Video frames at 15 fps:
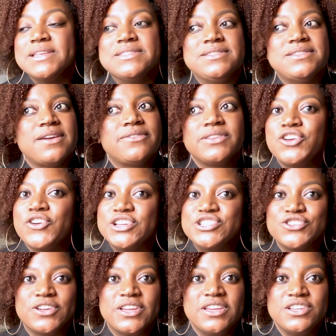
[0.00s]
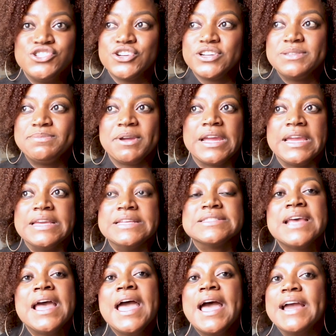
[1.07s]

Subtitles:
It's definitely great to get your experience.